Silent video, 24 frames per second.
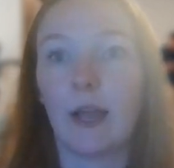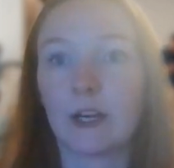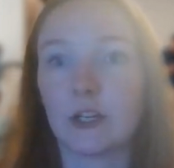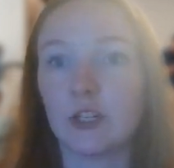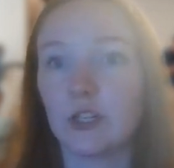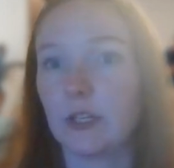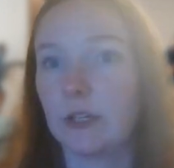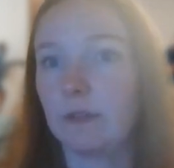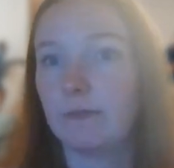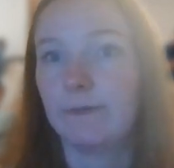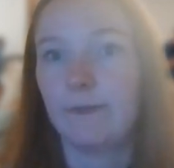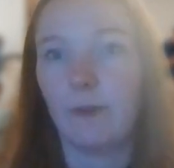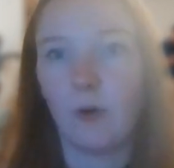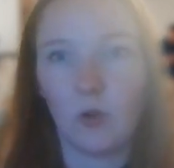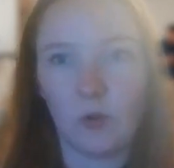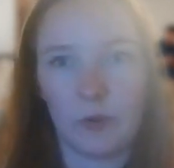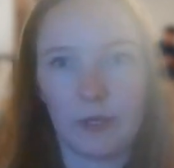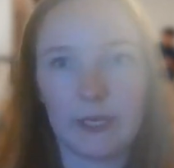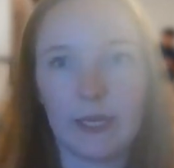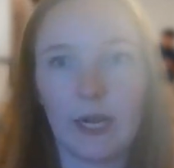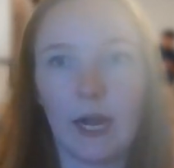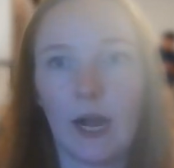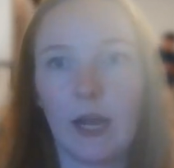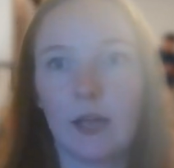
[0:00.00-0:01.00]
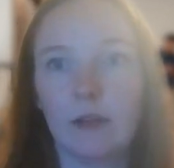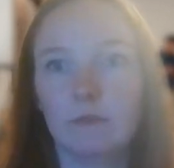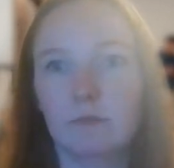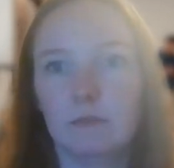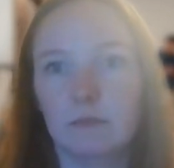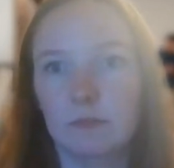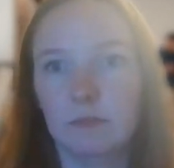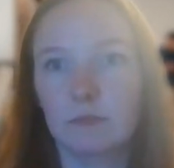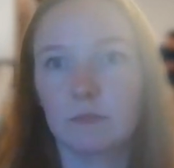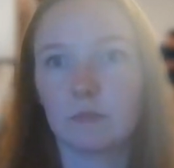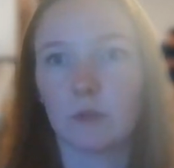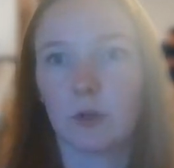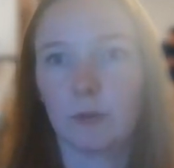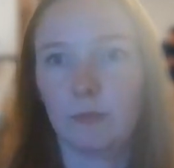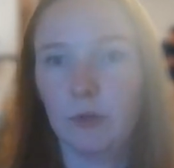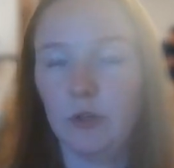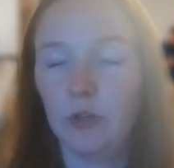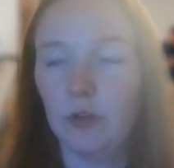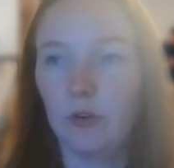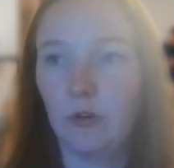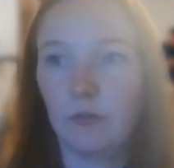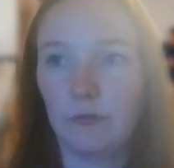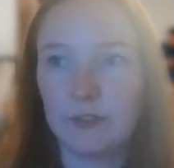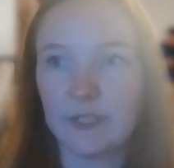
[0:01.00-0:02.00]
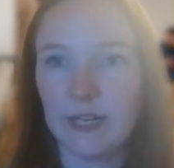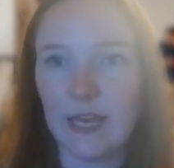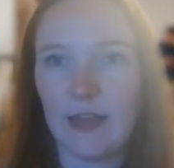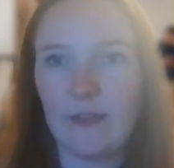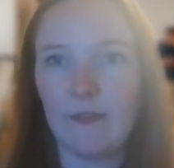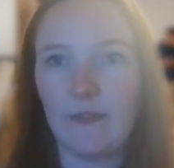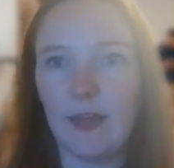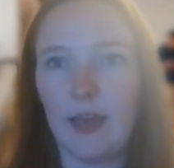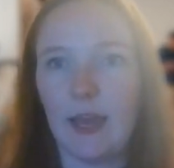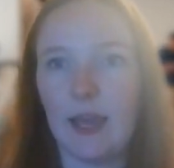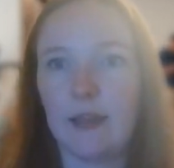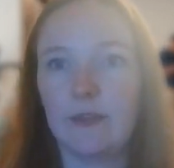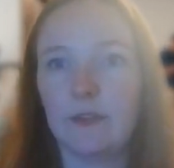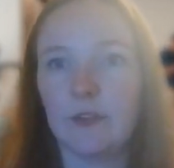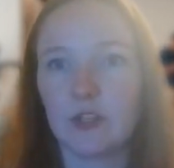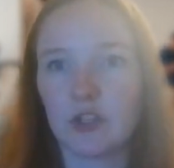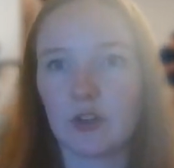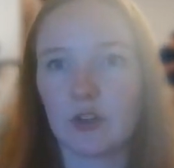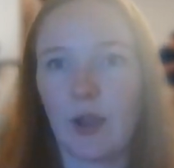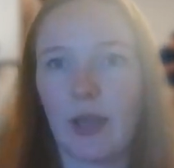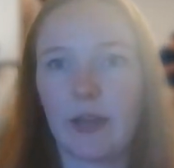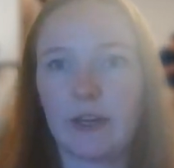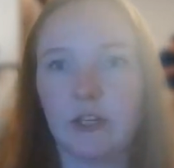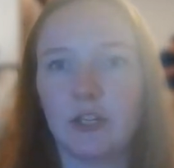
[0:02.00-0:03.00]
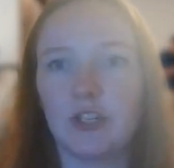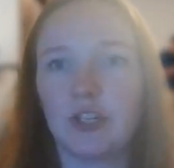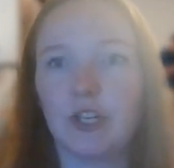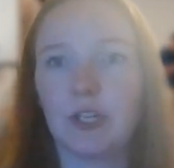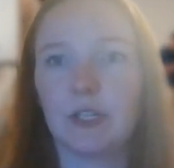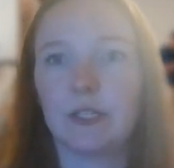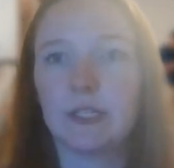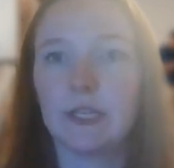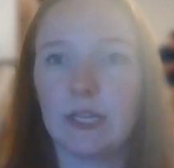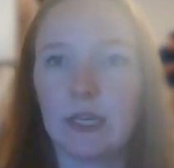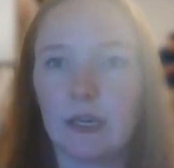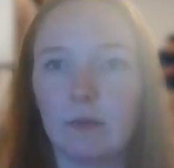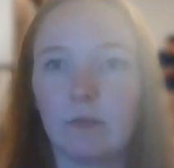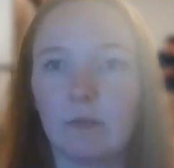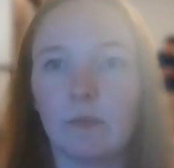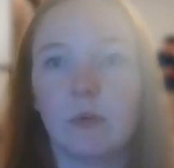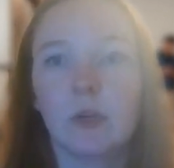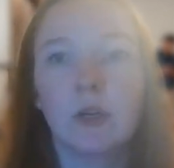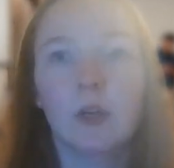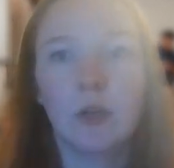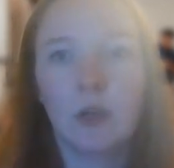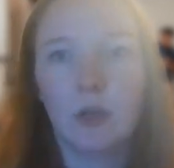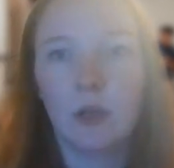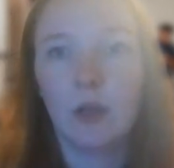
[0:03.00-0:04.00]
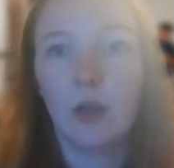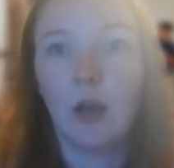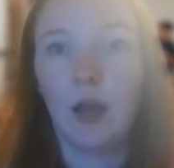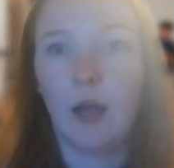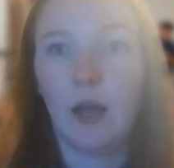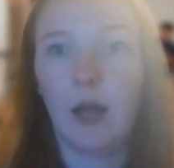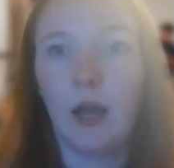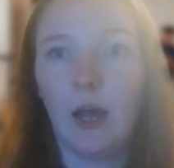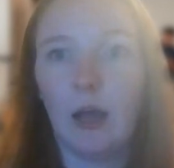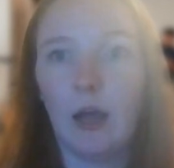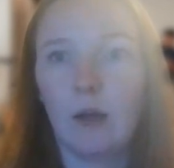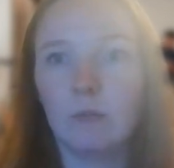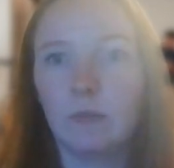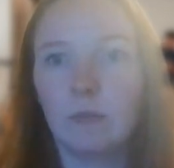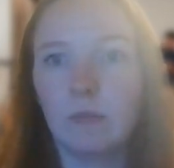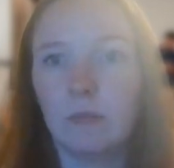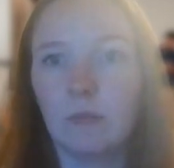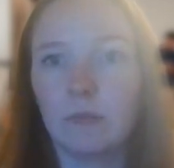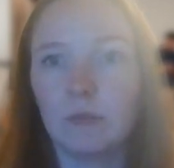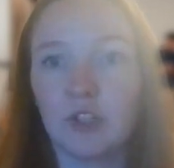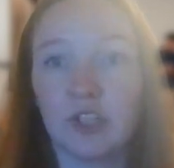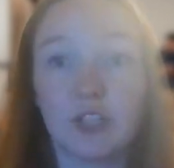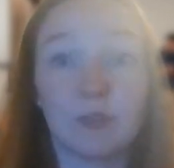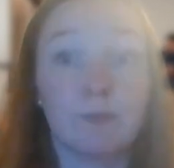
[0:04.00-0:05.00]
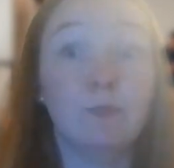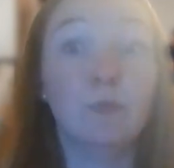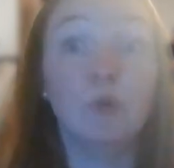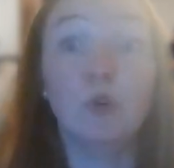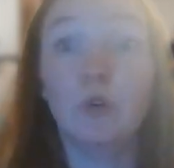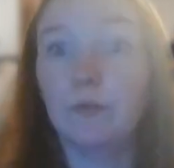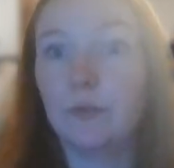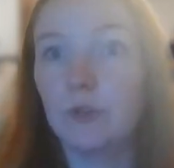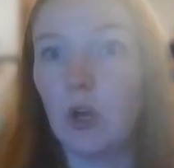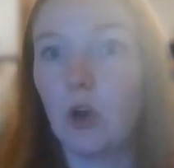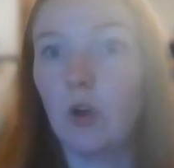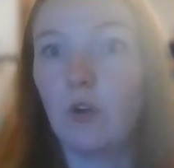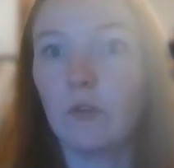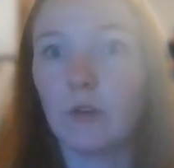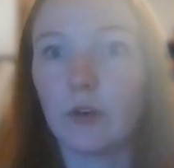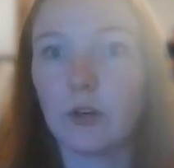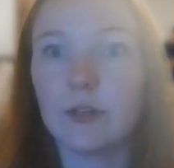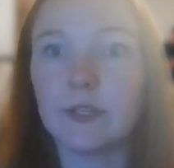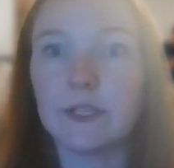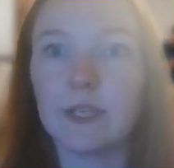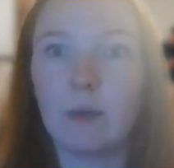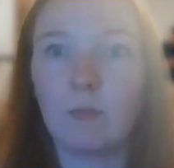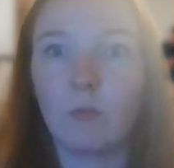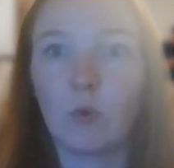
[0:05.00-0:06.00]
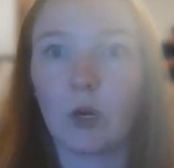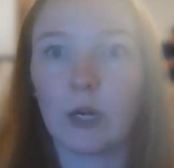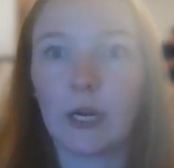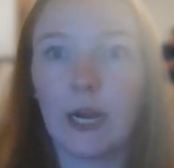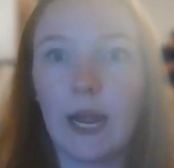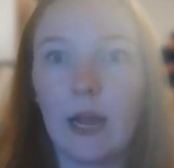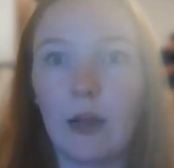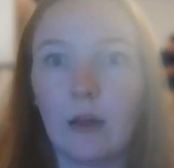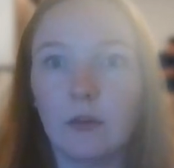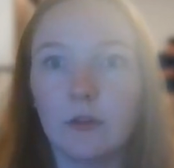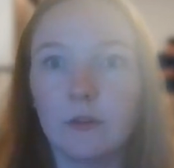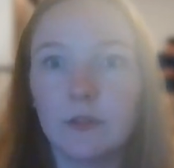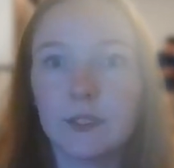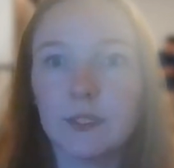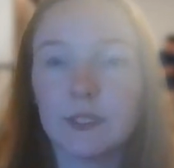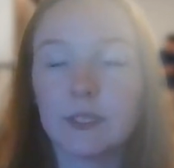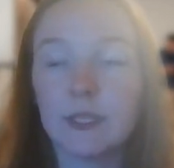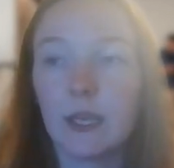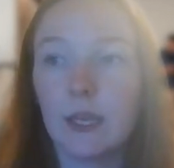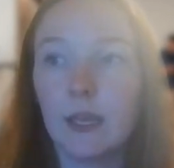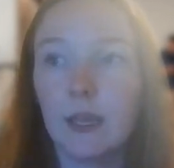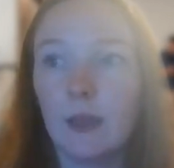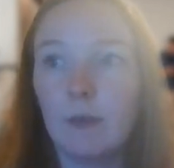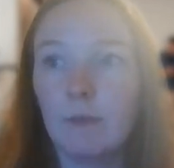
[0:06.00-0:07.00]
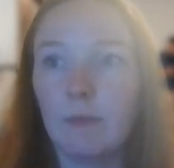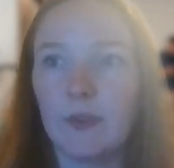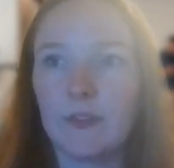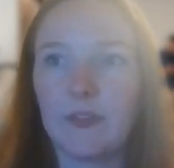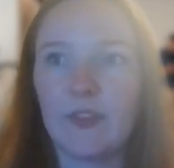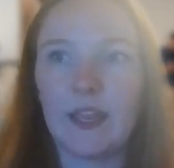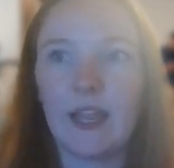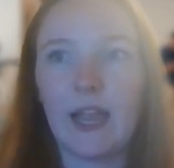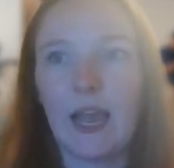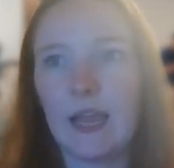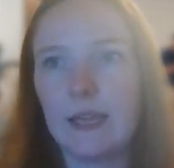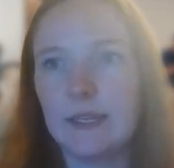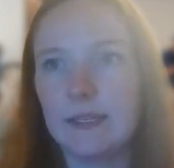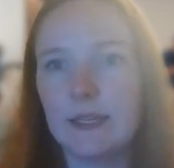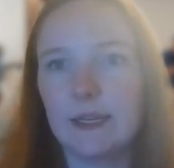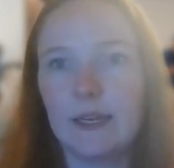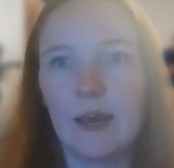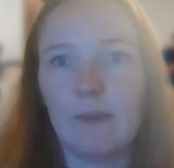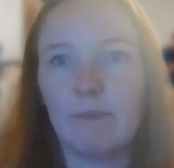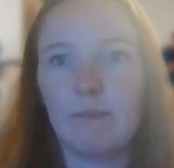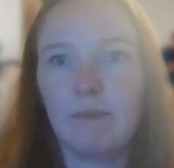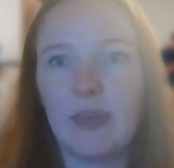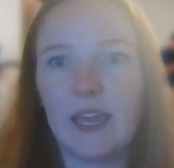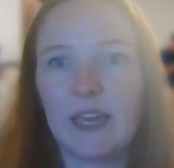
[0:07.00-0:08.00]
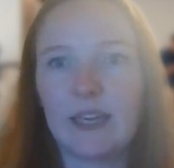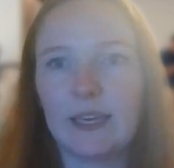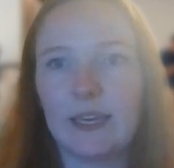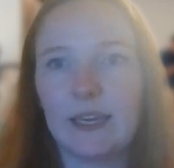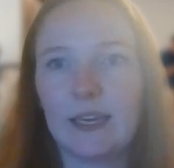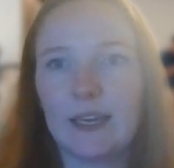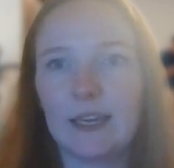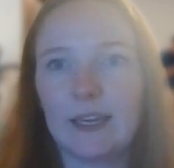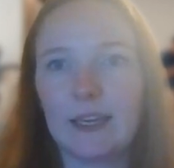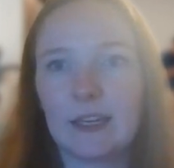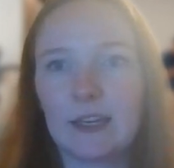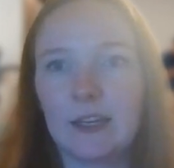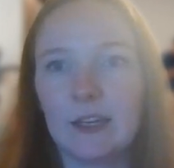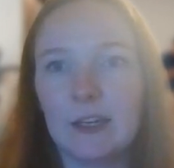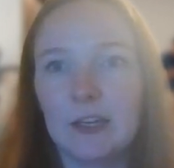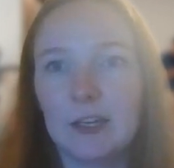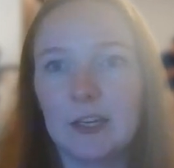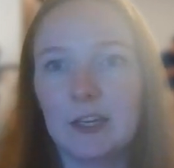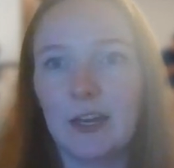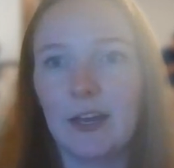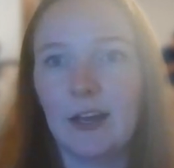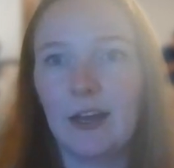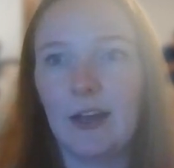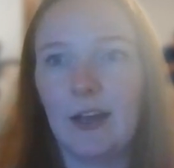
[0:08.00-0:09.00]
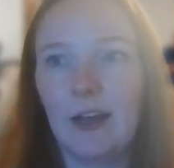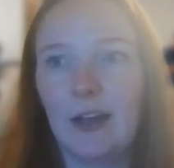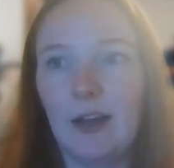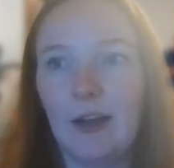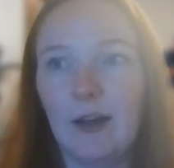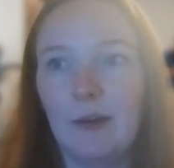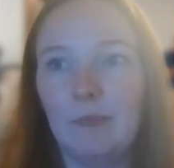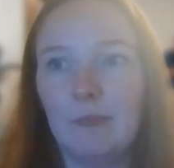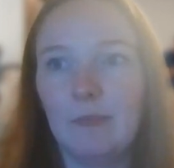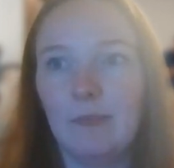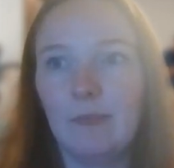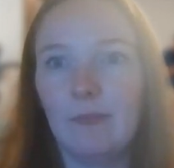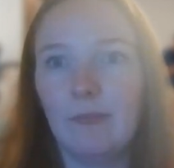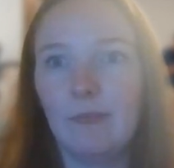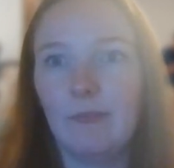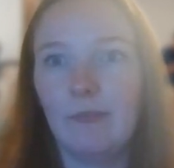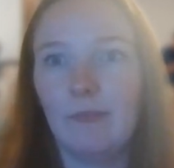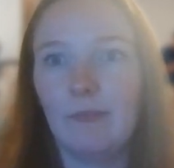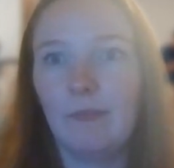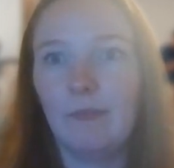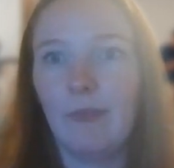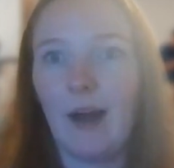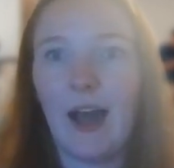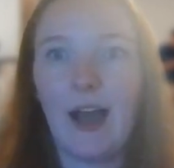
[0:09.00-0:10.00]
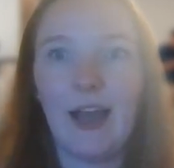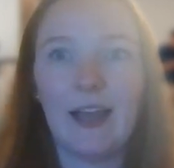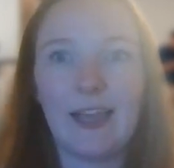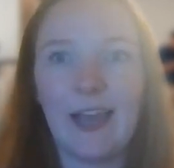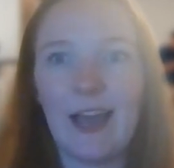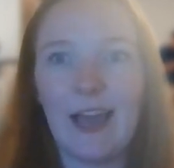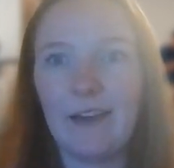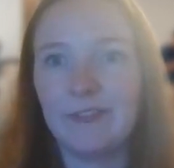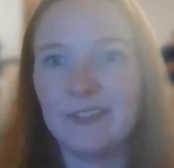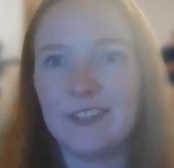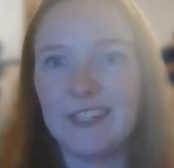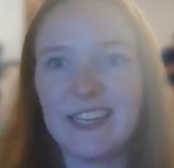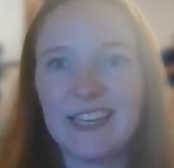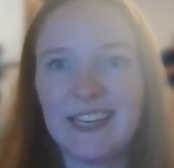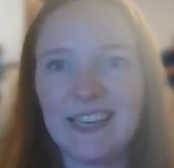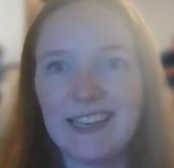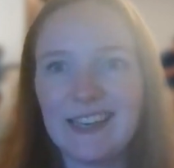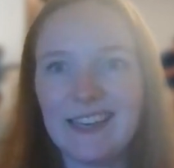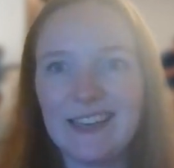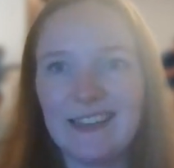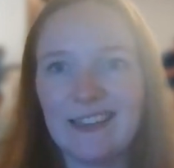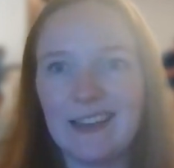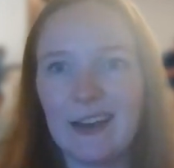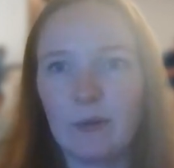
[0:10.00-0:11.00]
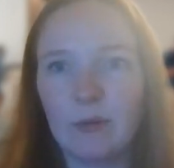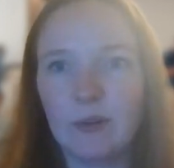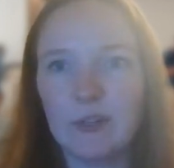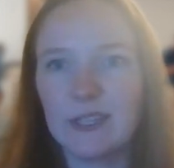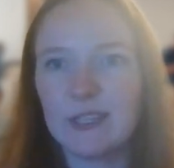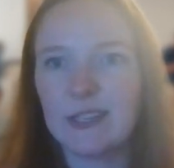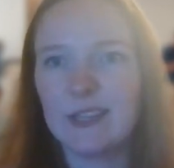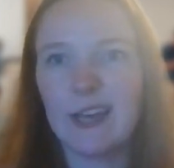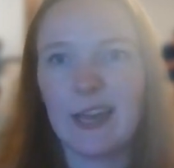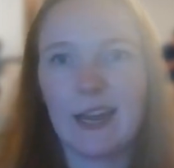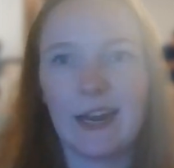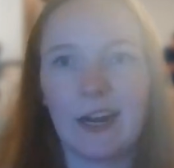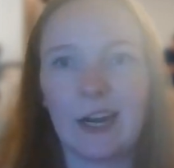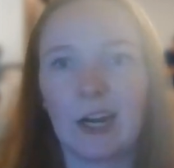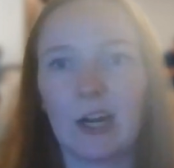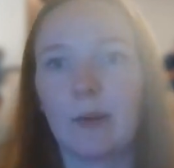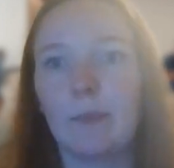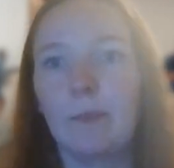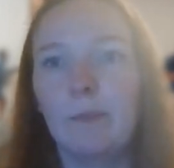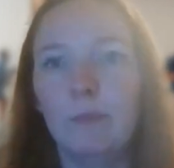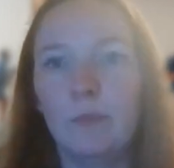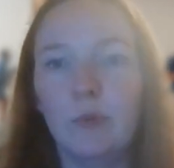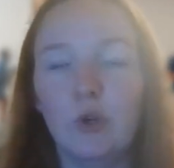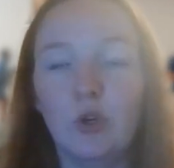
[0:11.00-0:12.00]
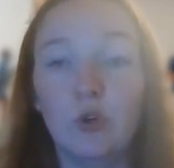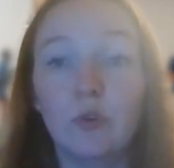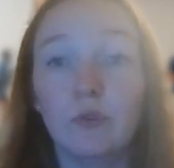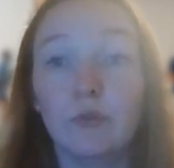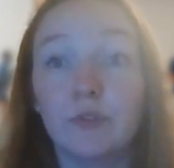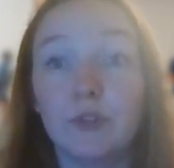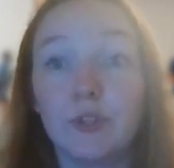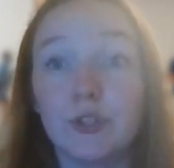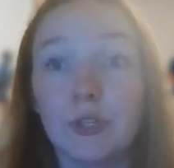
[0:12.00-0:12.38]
actually fully got removed, and then the strategy team just moved over somewhere else. But they ended up making um, my FTE that was there move